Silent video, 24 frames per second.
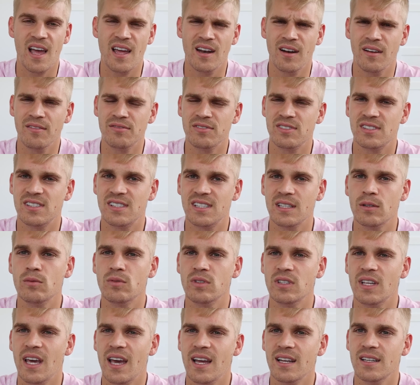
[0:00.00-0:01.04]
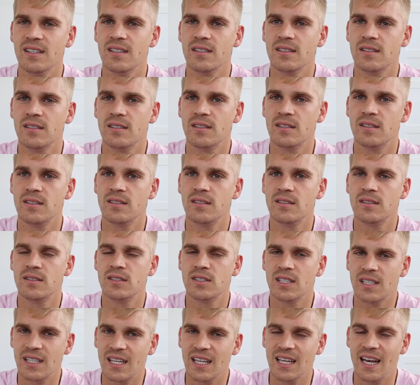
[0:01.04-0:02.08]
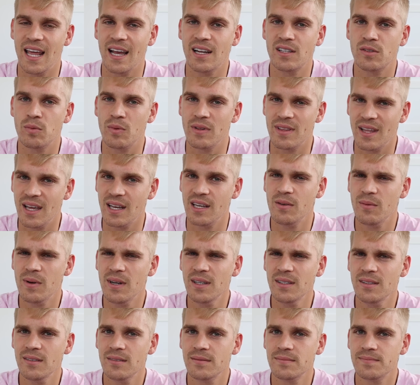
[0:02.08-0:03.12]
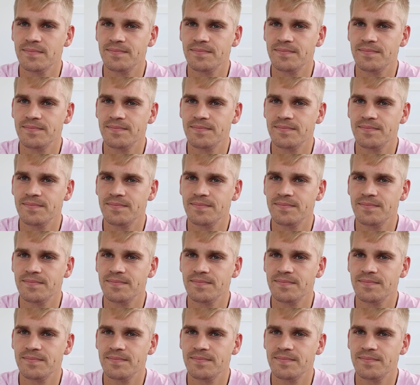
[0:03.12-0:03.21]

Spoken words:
and I've still yet to connect with anyone,